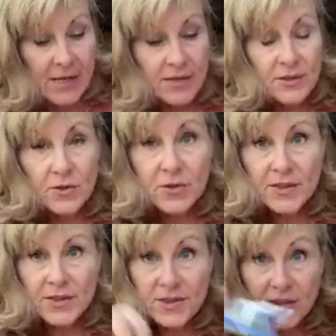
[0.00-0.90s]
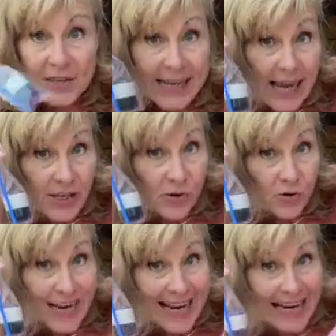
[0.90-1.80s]
So get
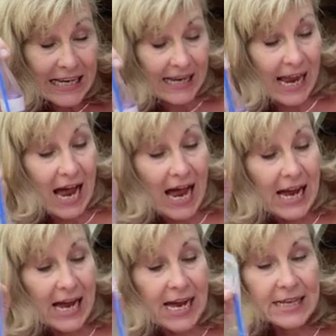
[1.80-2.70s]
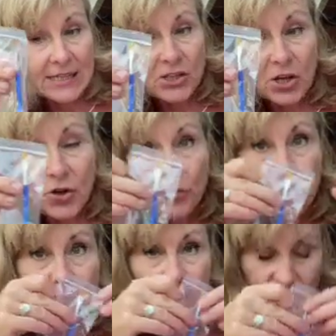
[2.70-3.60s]
your ink and your
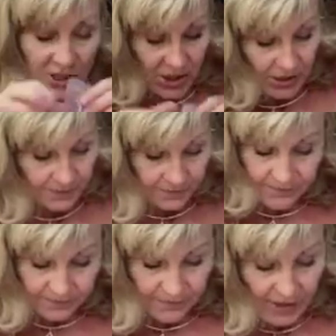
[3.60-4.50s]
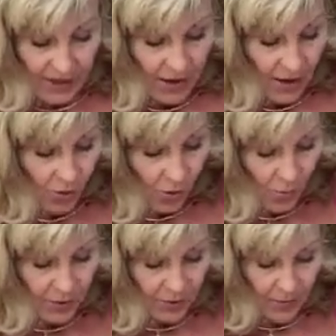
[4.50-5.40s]
brush,
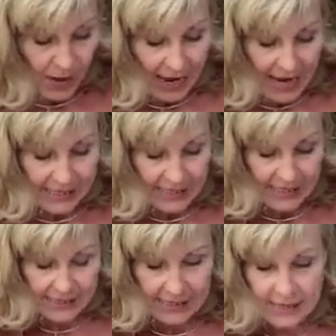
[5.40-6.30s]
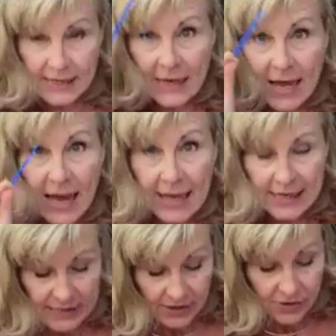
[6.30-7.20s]
open your bag,
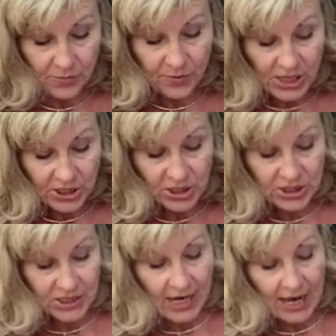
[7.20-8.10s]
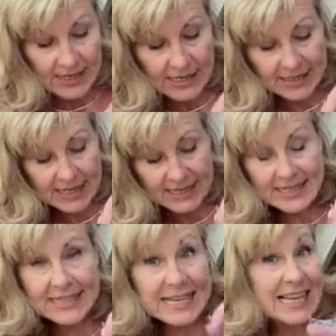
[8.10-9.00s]
get out your brush, and inside
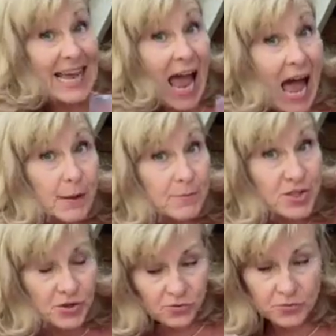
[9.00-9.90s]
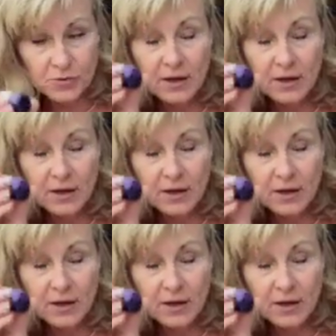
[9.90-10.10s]
this little capsule